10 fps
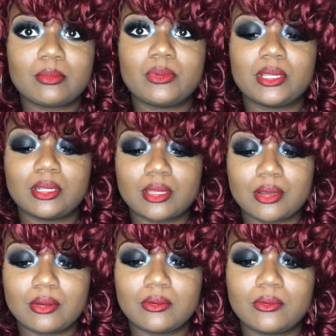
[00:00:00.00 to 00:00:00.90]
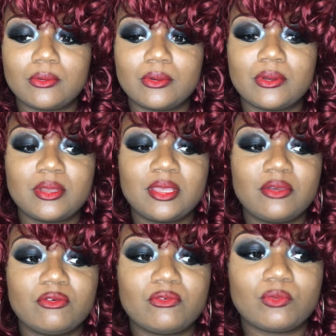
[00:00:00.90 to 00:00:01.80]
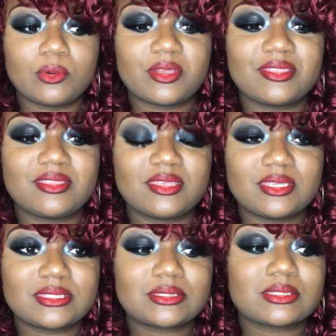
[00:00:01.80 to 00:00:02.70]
below for this